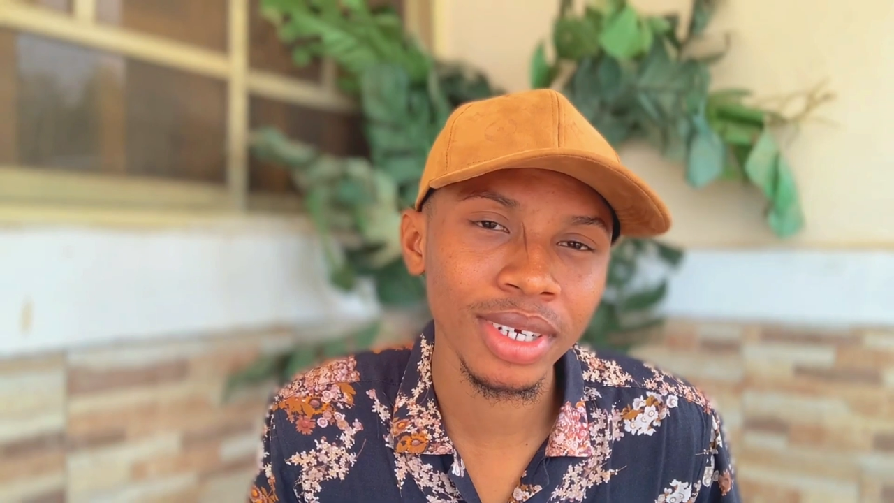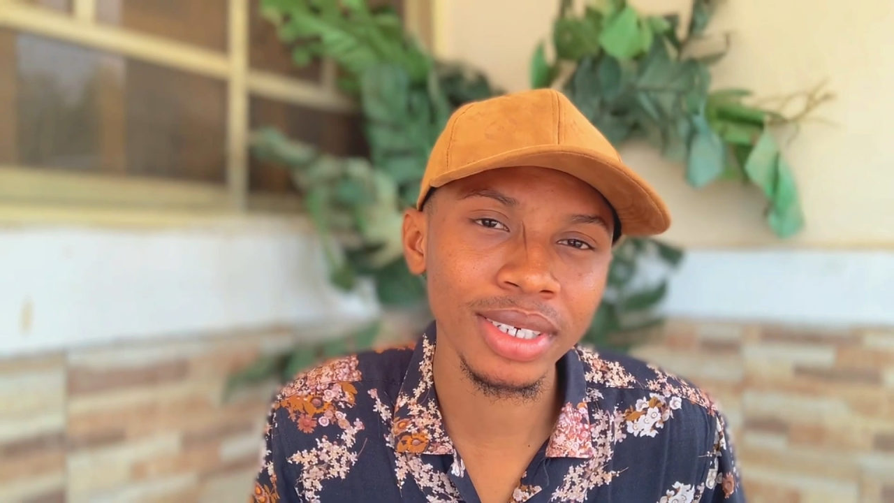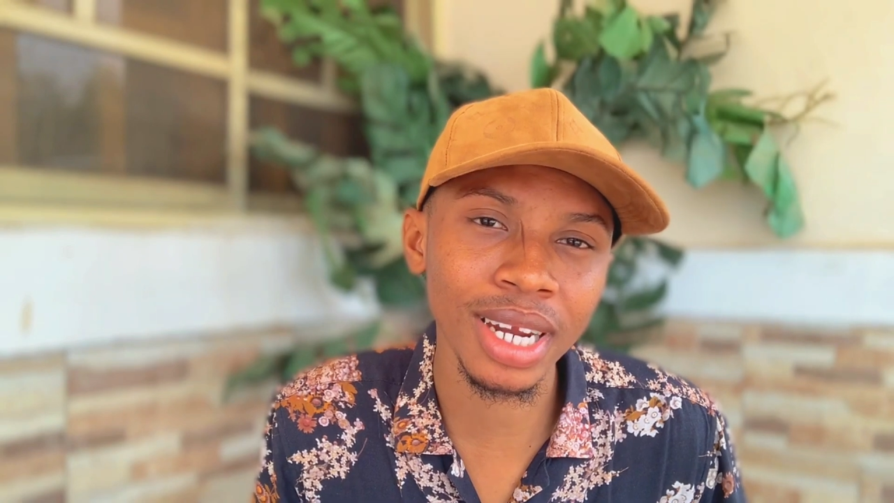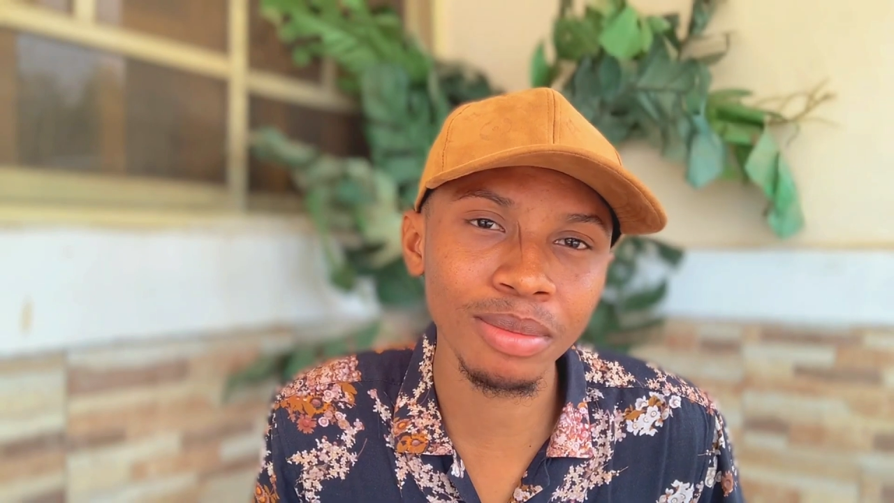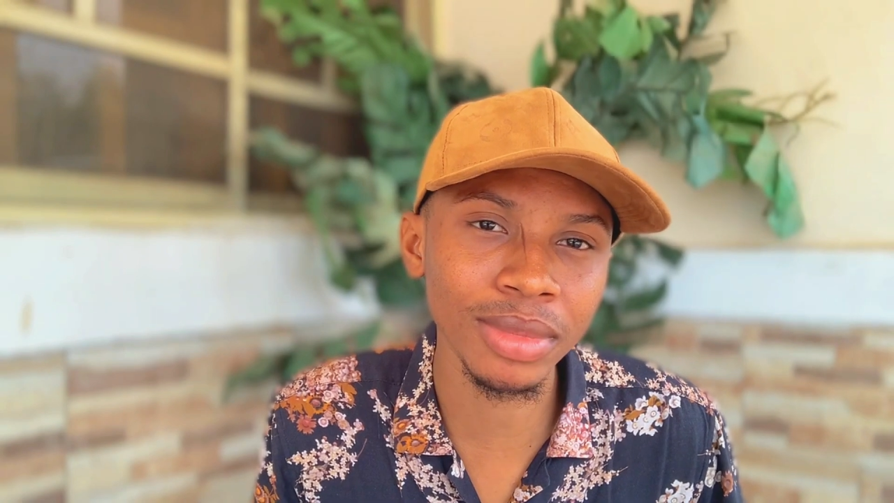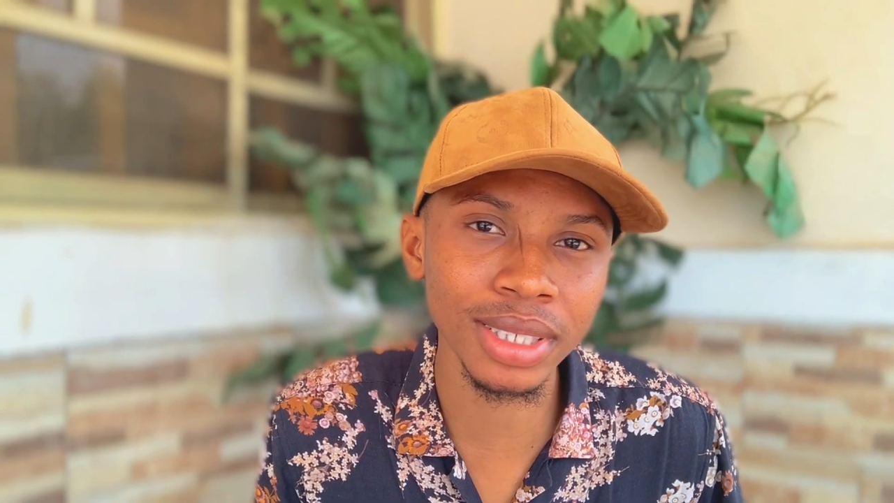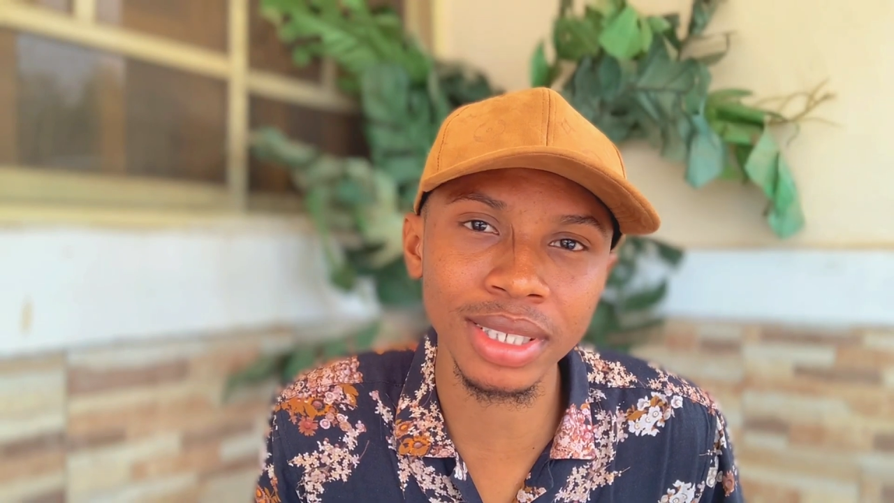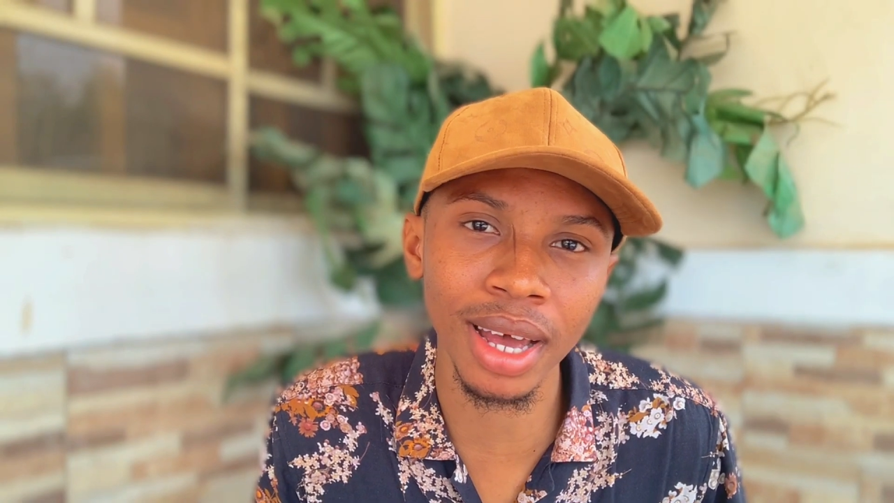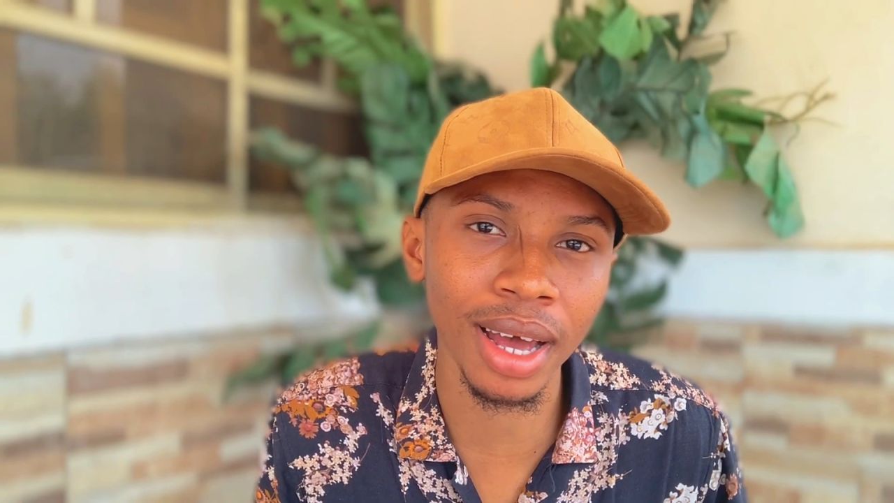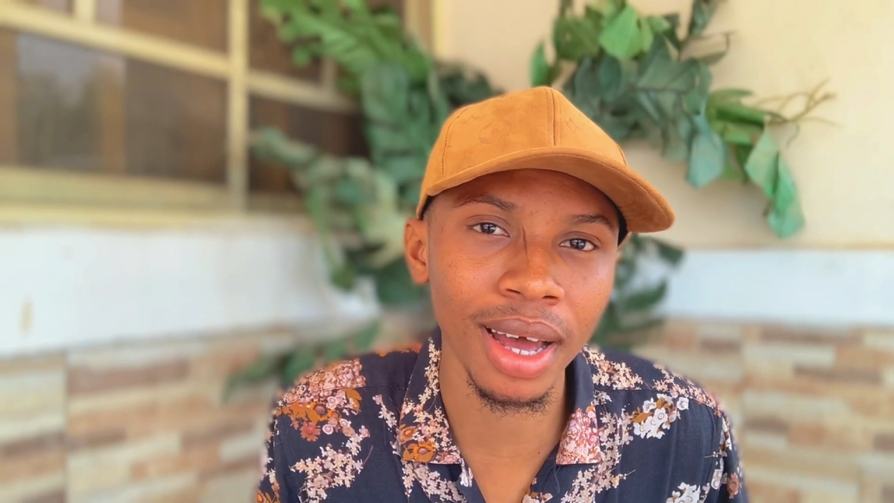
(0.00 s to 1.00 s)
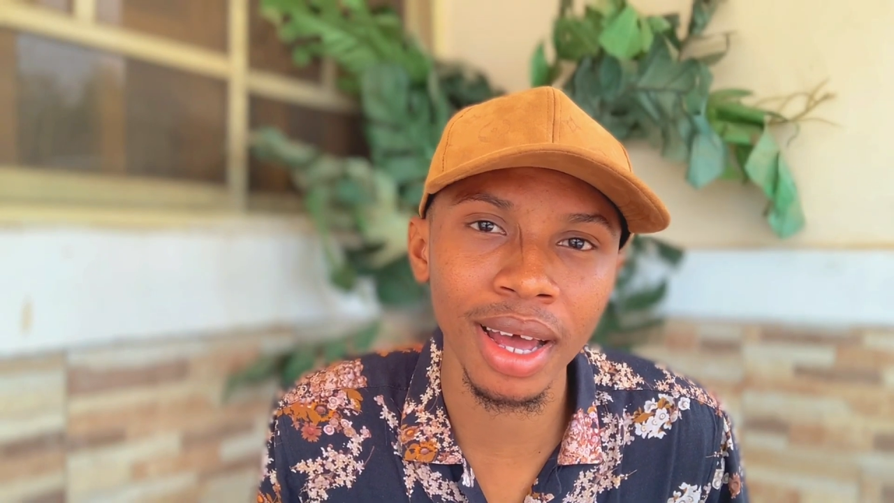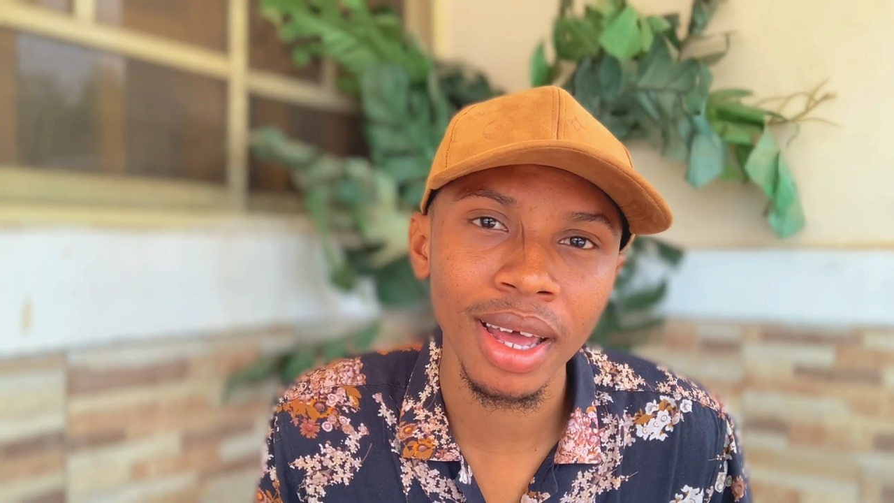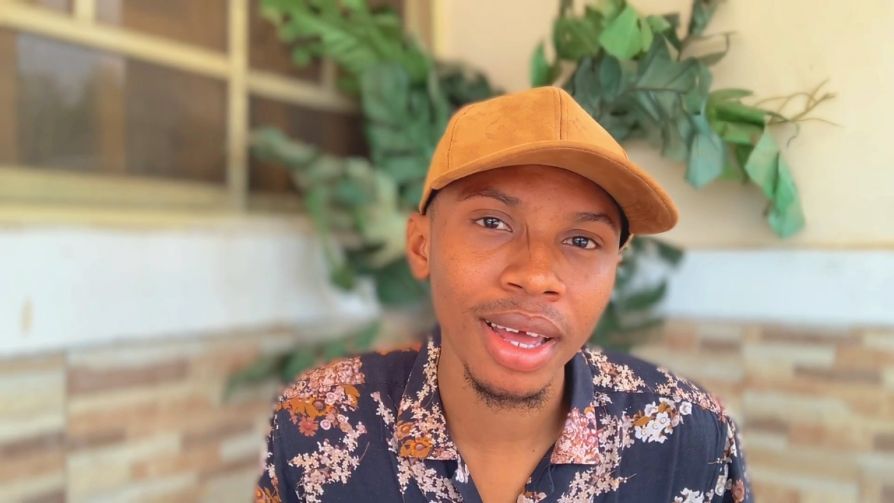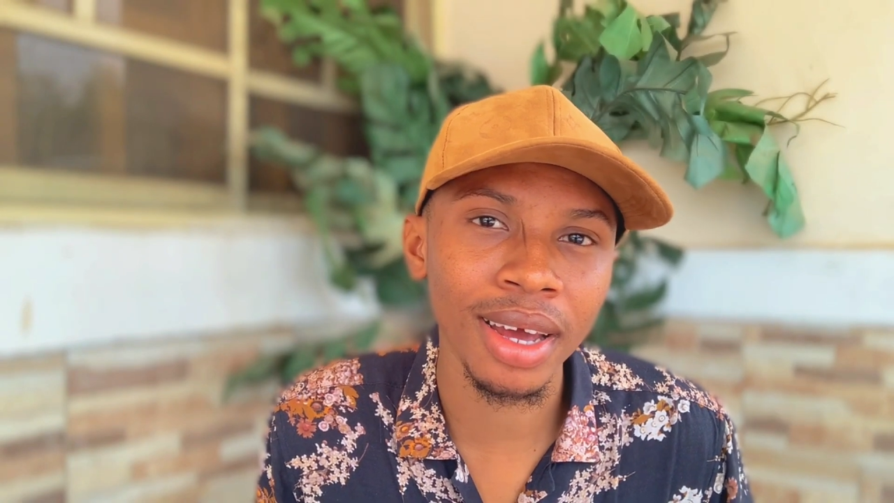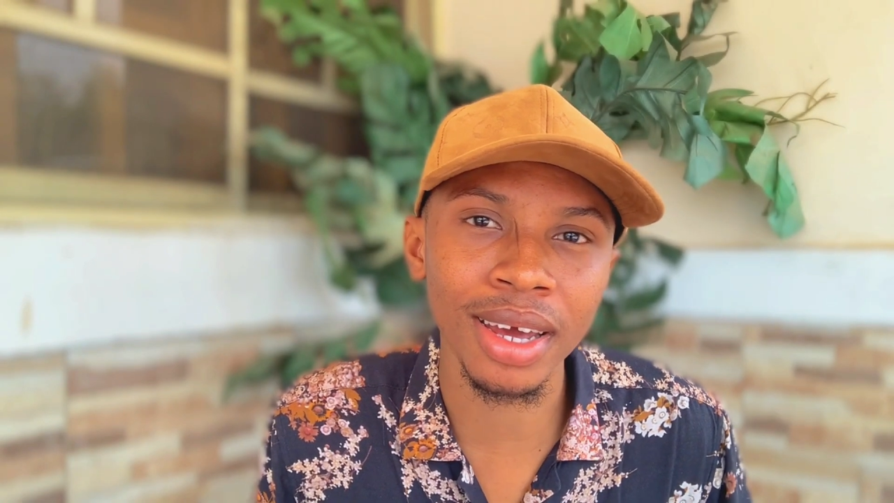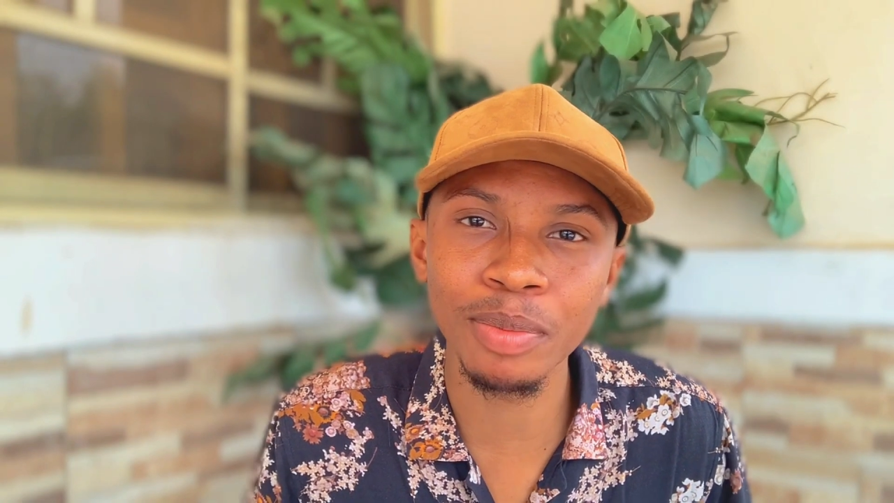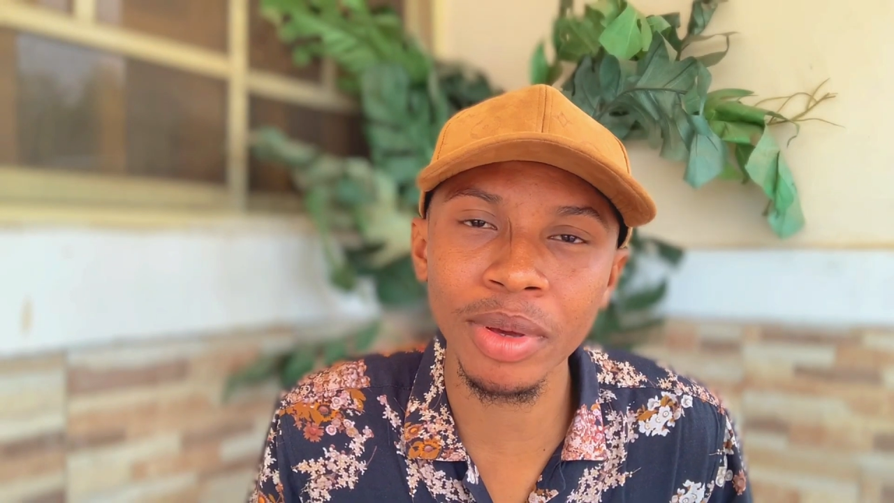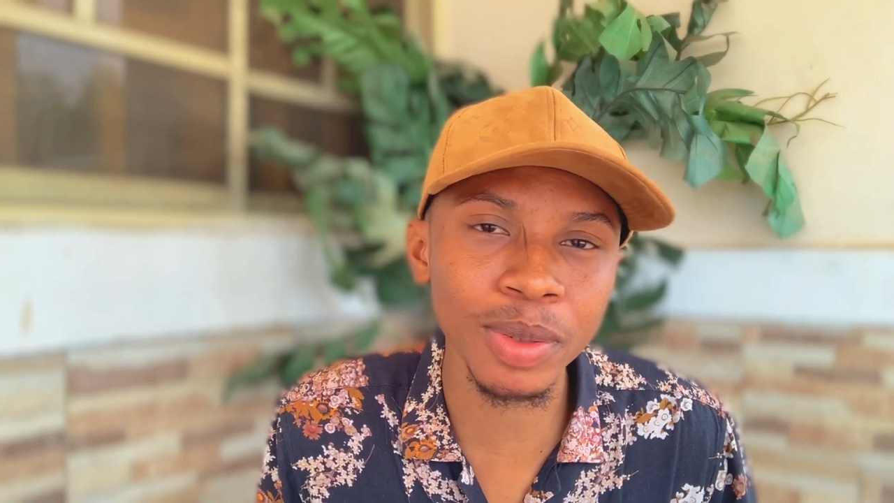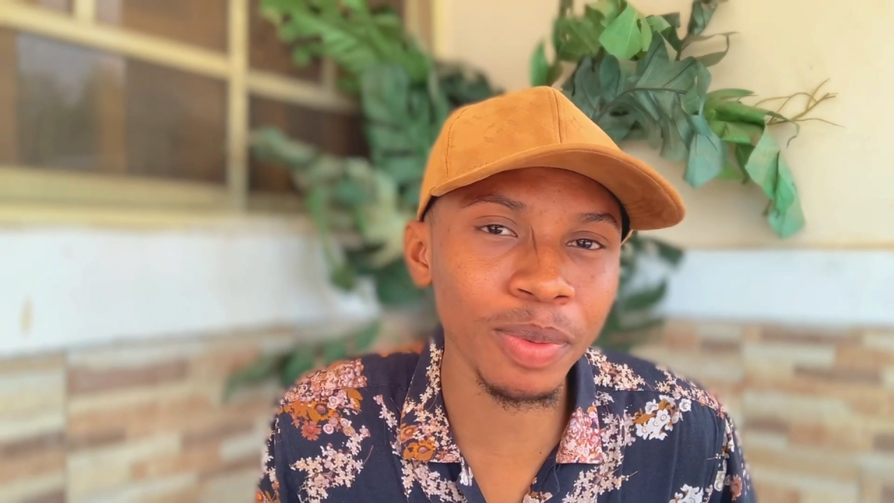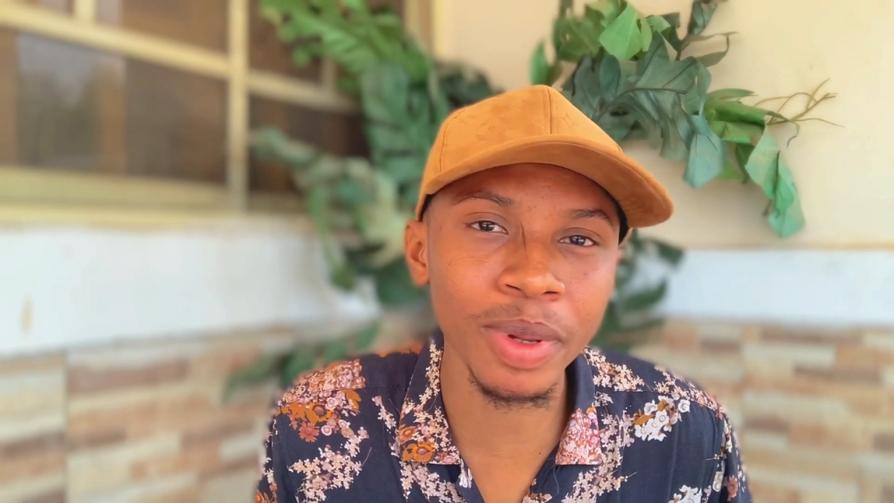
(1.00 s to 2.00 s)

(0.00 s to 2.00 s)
That means the